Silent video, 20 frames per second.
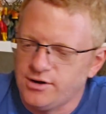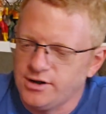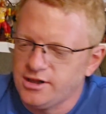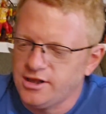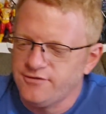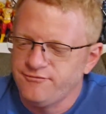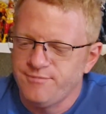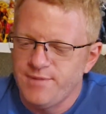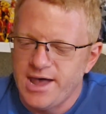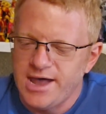I
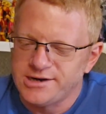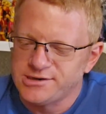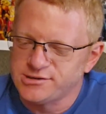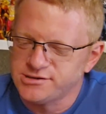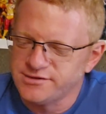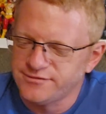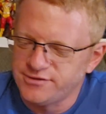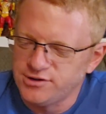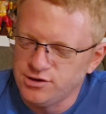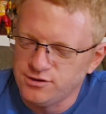love Masters
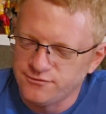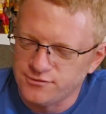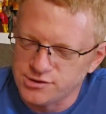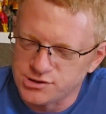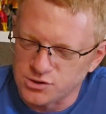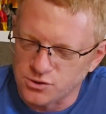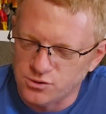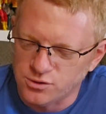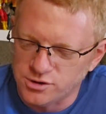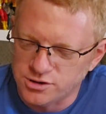of the
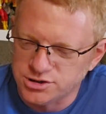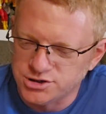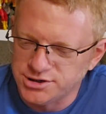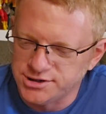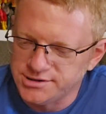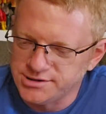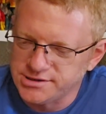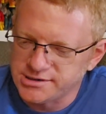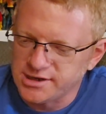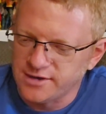Universe
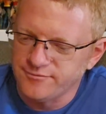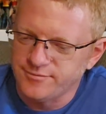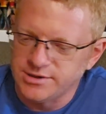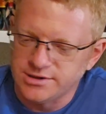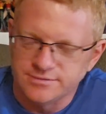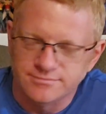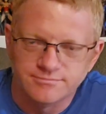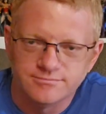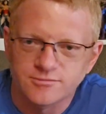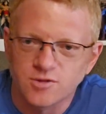Origins. I've
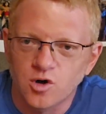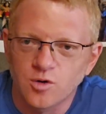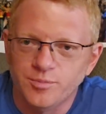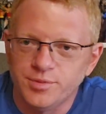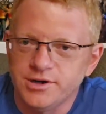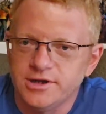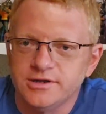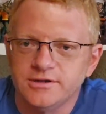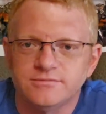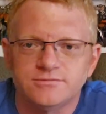been
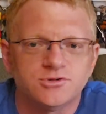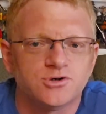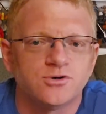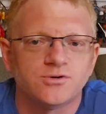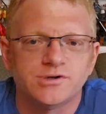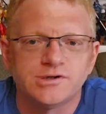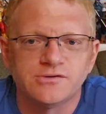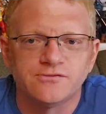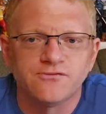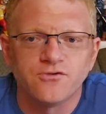opening
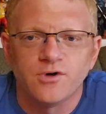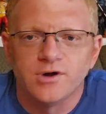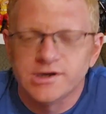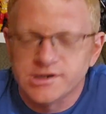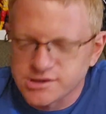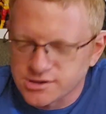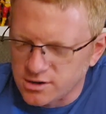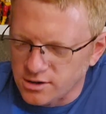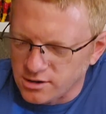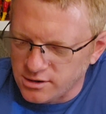Turtles of
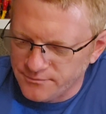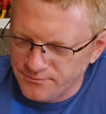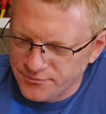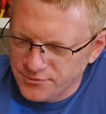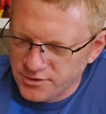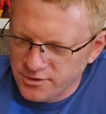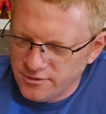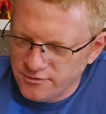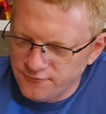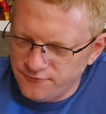Grayskull
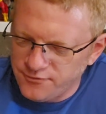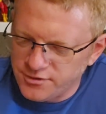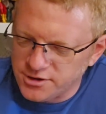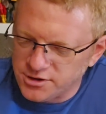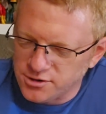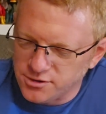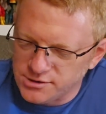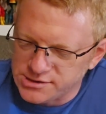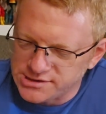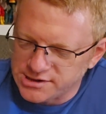
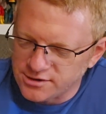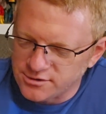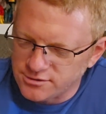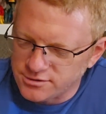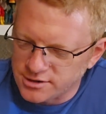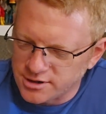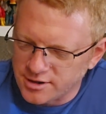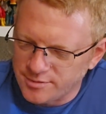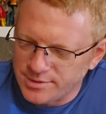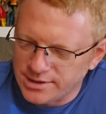figures that are
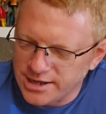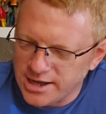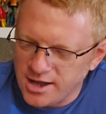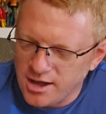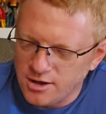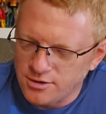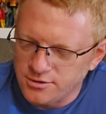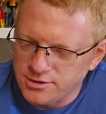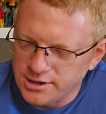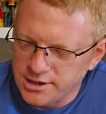coming
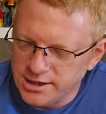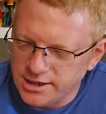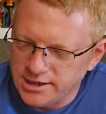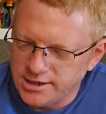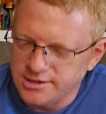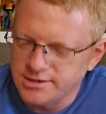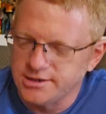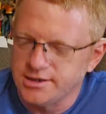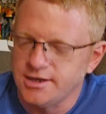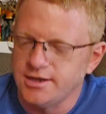out,
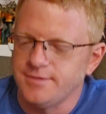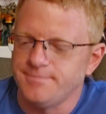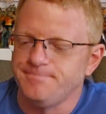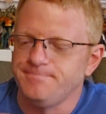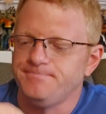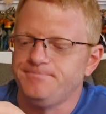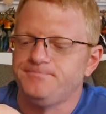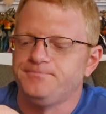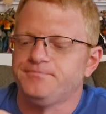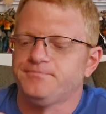and a
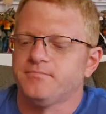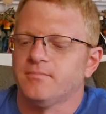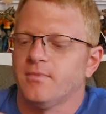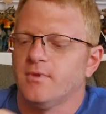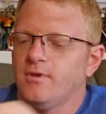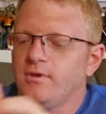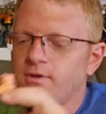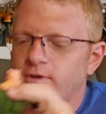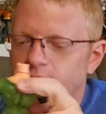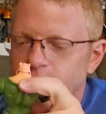
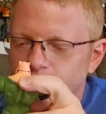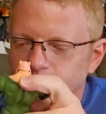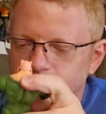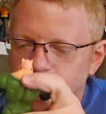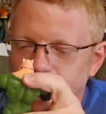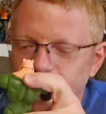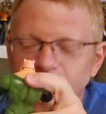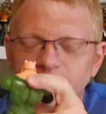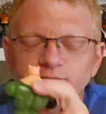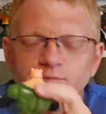
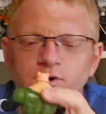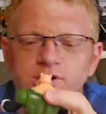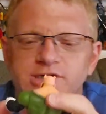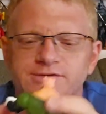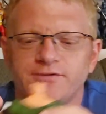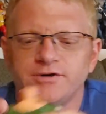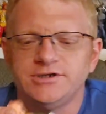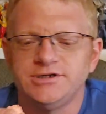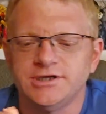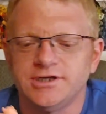lot of points
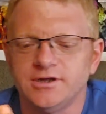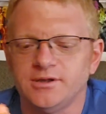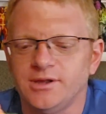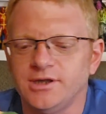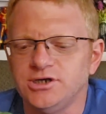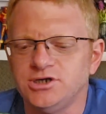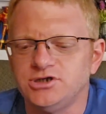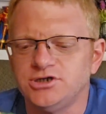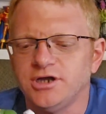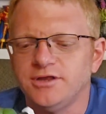of
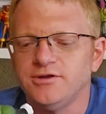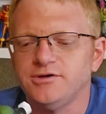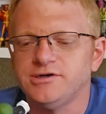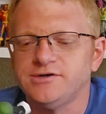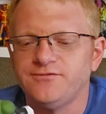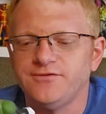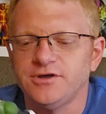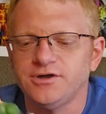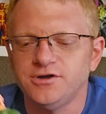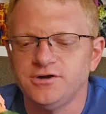articulation on those
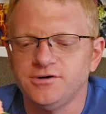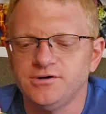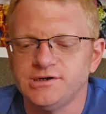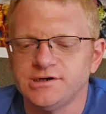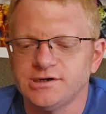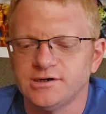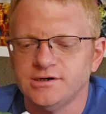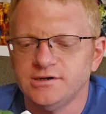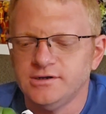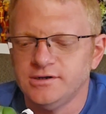
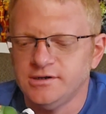figures.